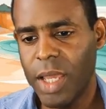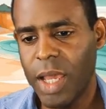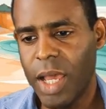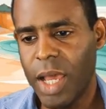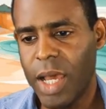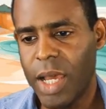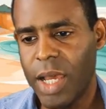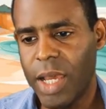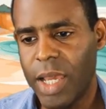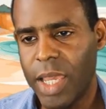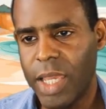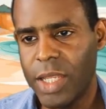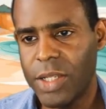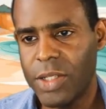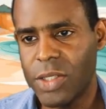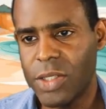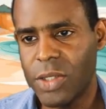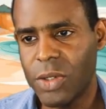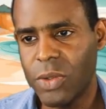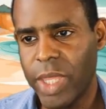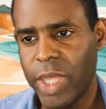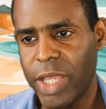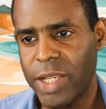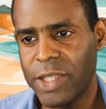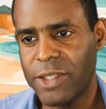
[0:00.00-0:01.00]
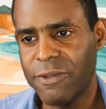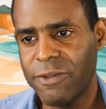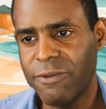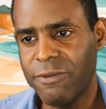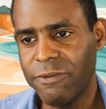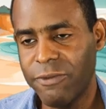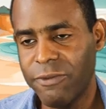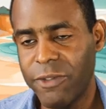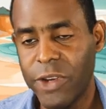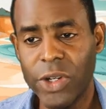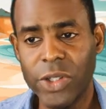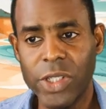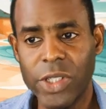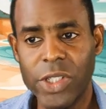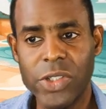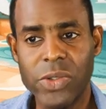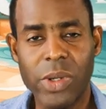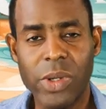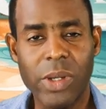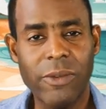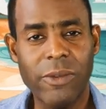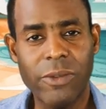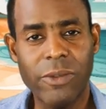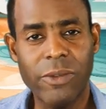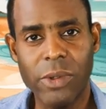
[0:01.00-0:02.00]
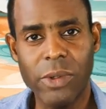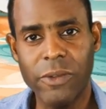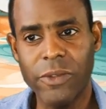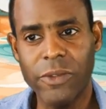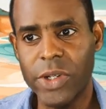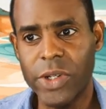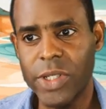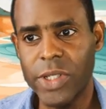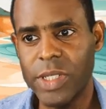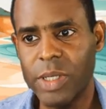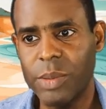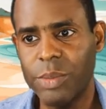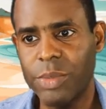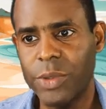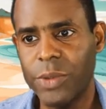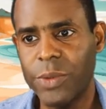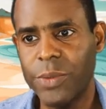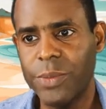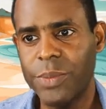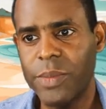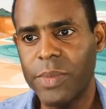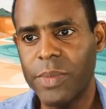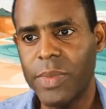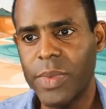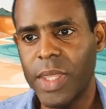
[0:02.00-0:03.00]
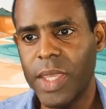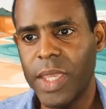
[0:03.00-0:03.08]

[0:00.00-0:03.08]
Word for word: Uh, and so that's fairly straightforward, very simple.